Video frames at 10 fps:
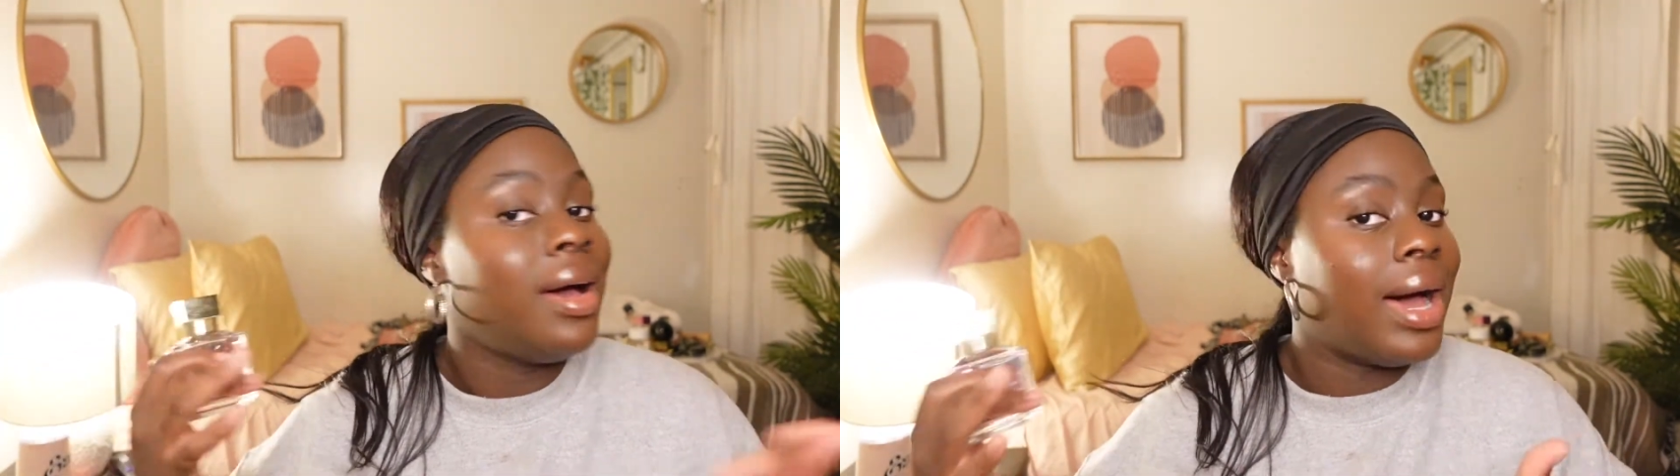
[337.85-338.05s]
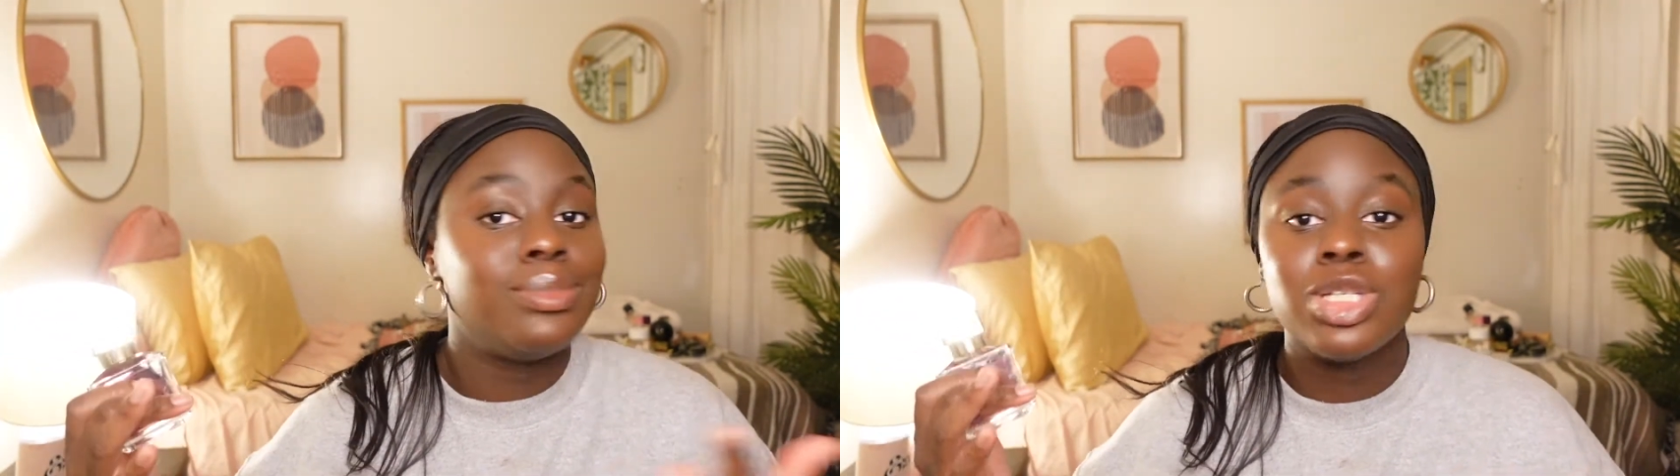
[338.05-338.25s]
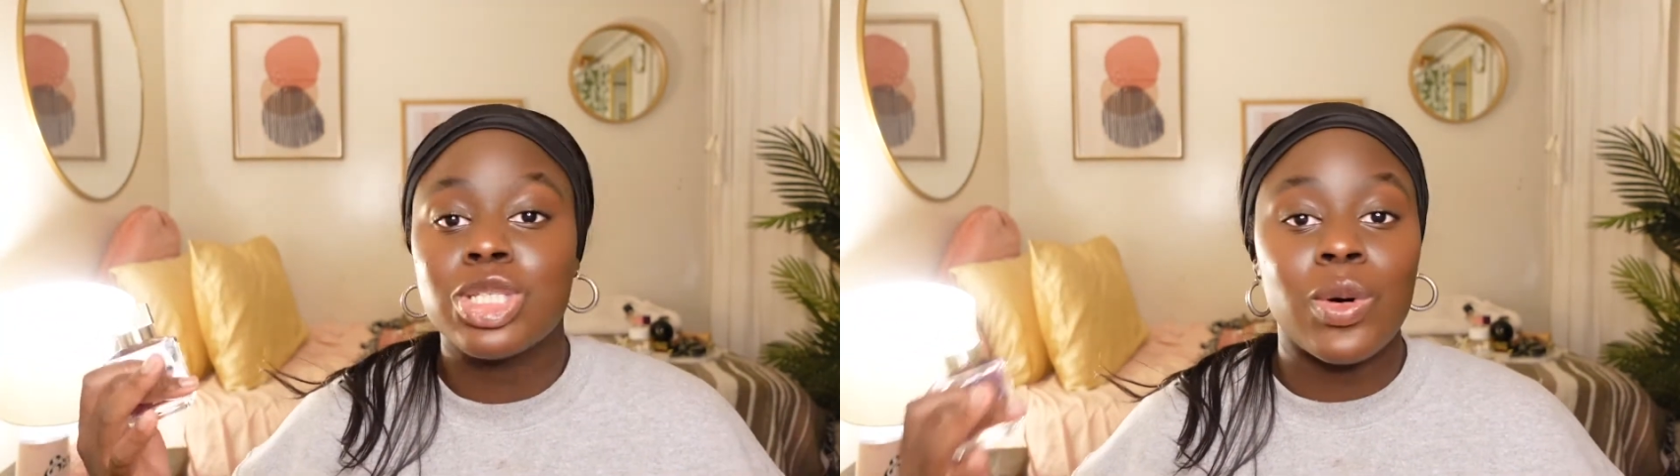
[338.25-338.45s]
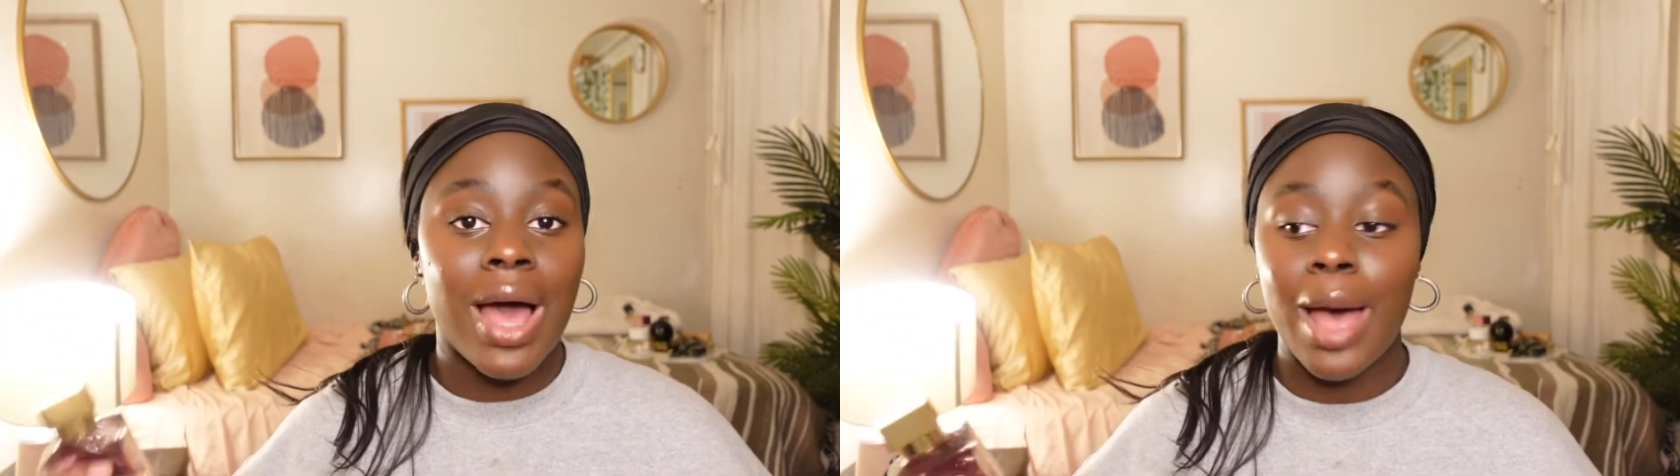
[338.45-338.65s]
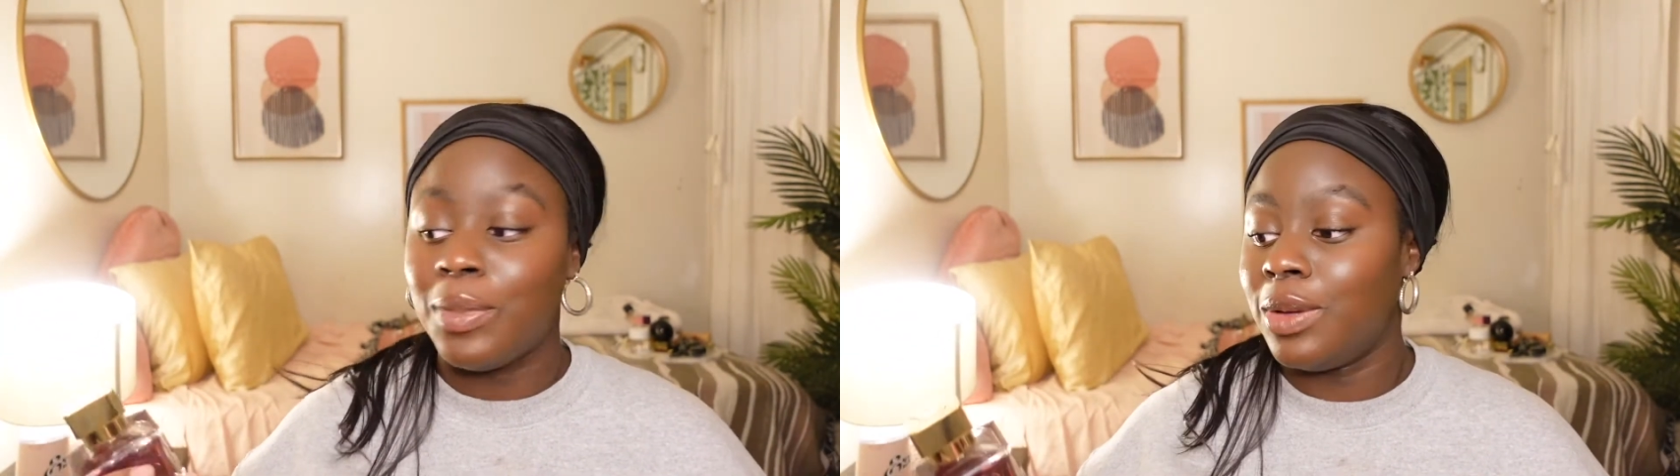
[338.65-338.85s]
I'm just so
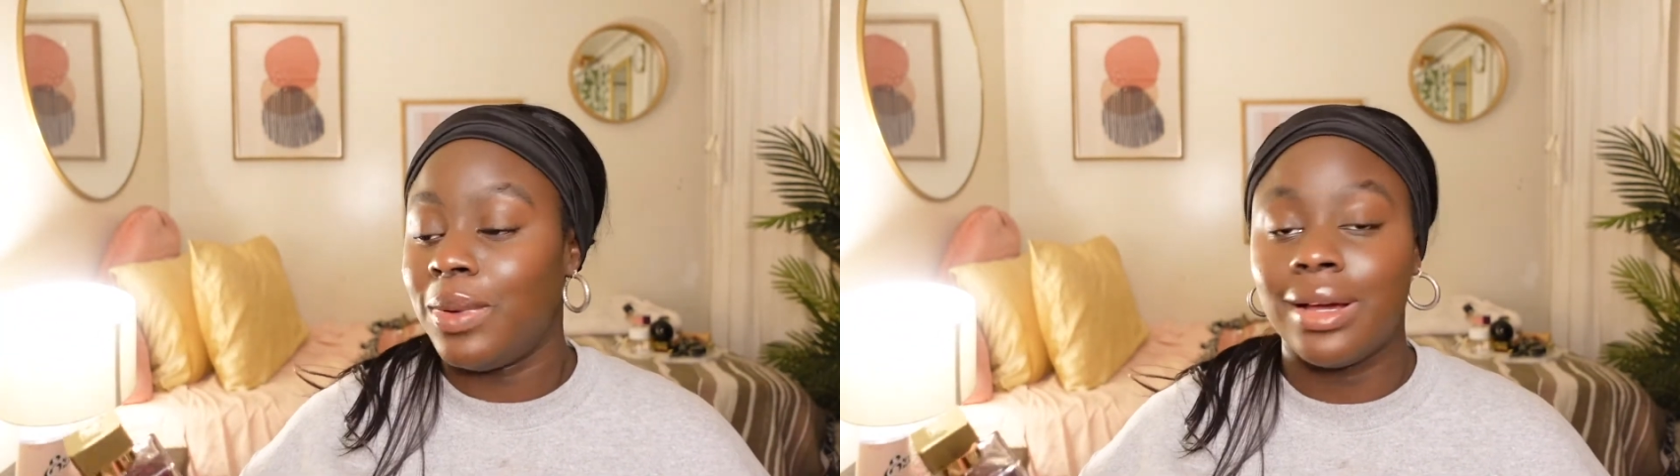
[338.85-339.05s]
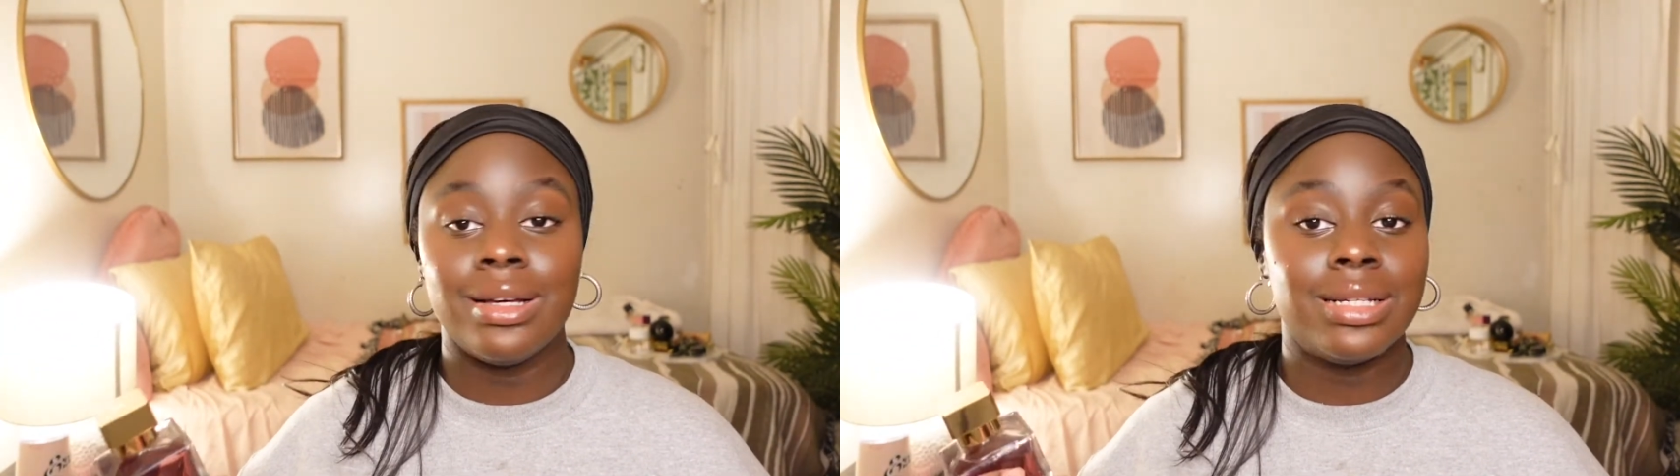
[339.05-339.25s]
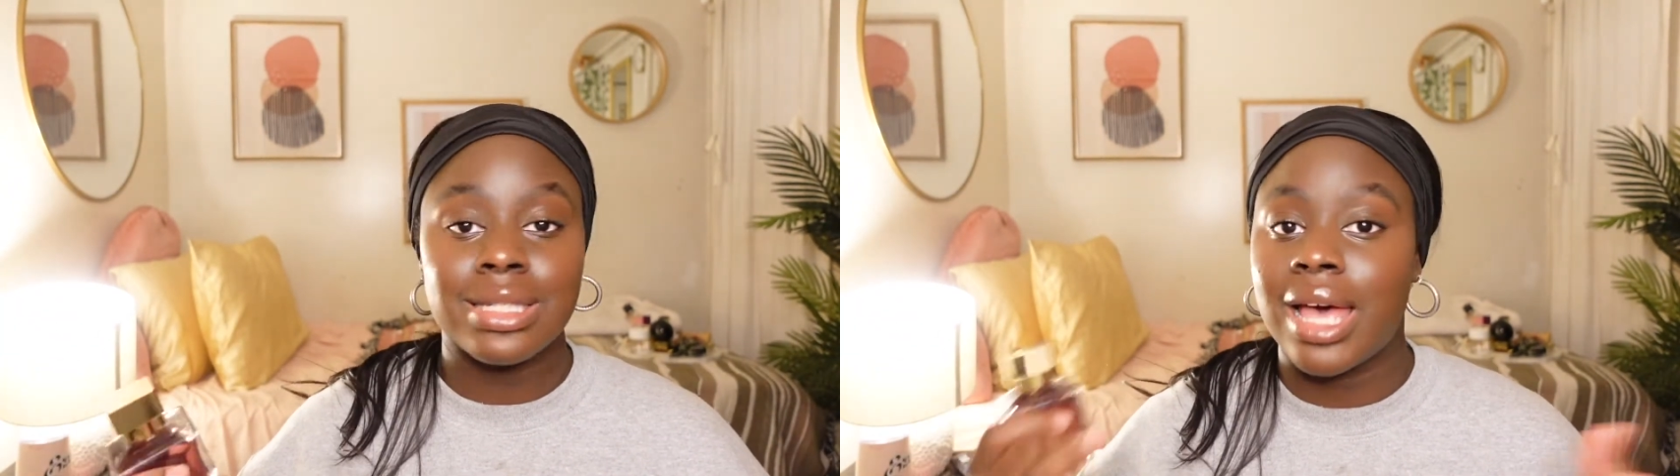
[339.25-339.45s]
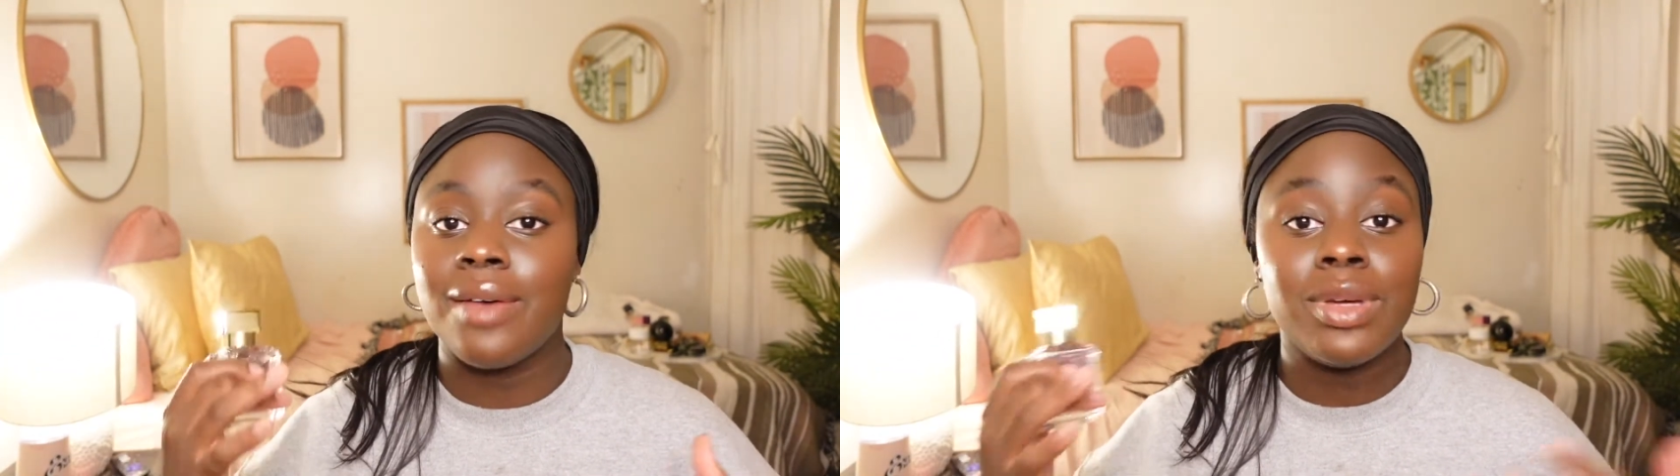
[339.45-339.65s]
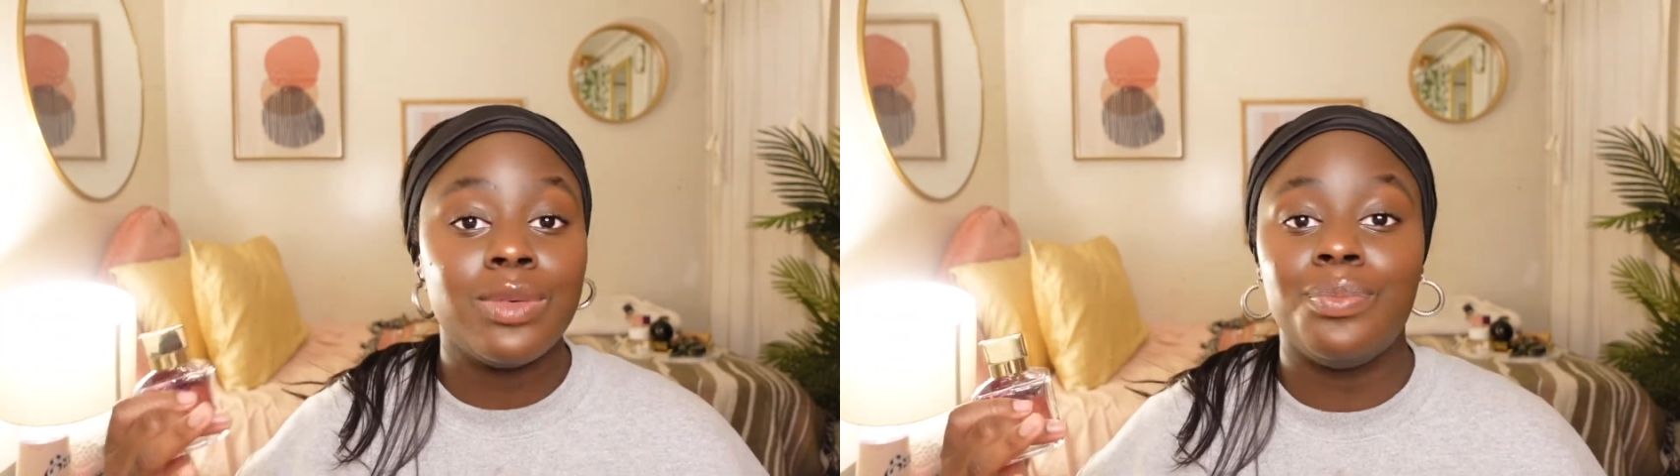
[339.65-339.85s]
happy because
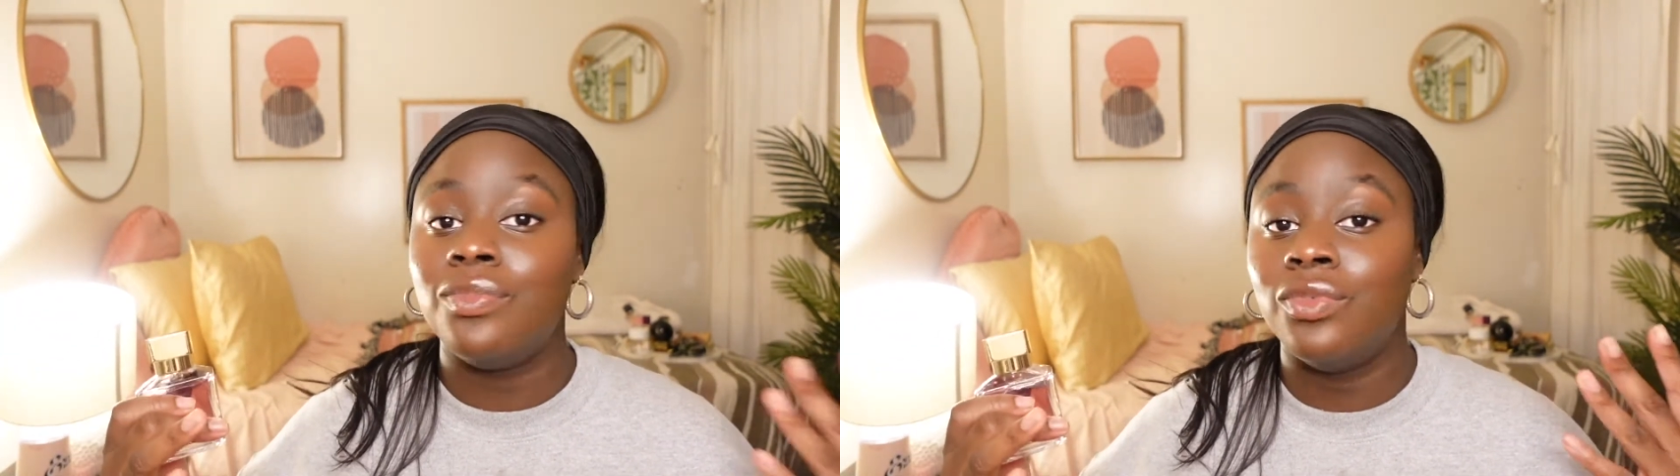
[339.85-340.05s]
I've been